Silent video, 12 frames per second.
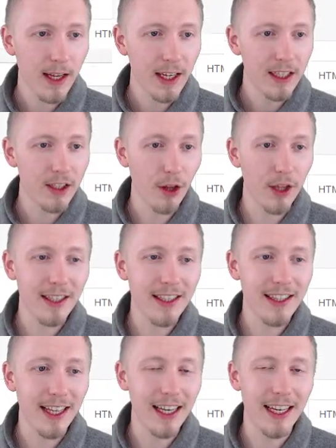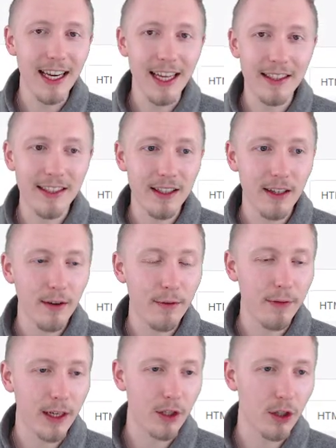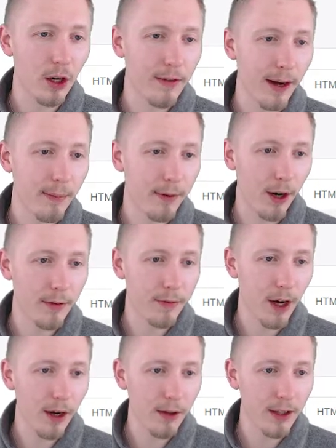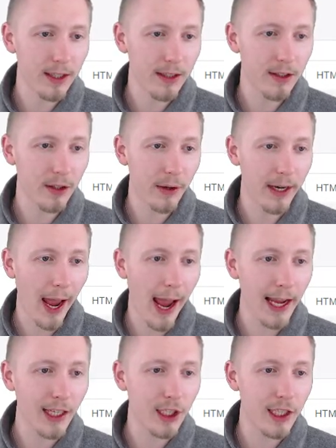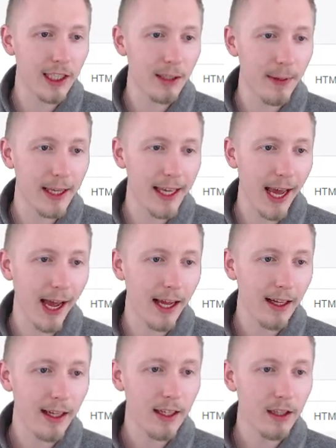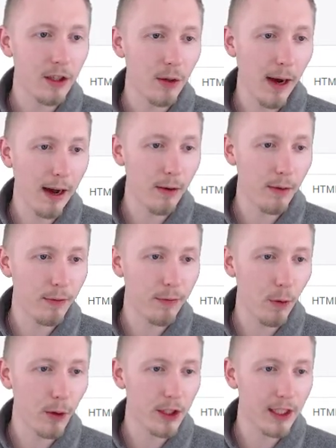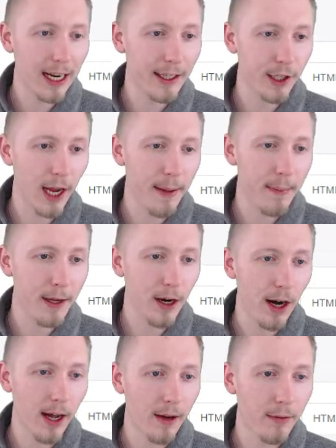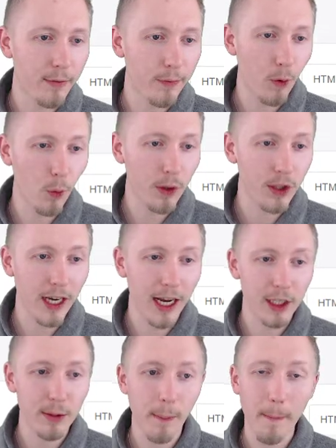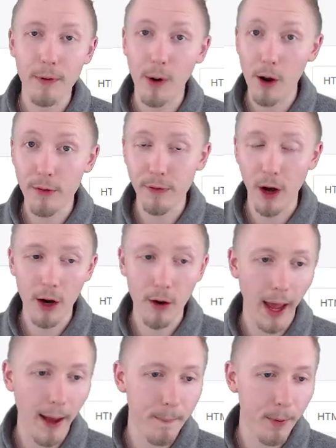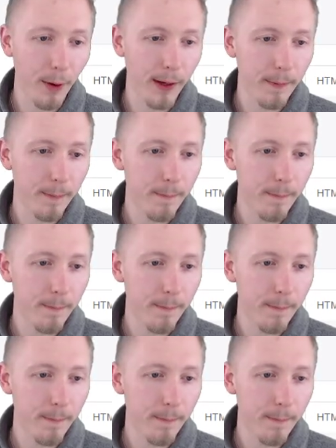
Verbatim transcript: So this is the list feature of our profile. This is doing a HTTP GET to our forward slash API forward slash profile endpoint.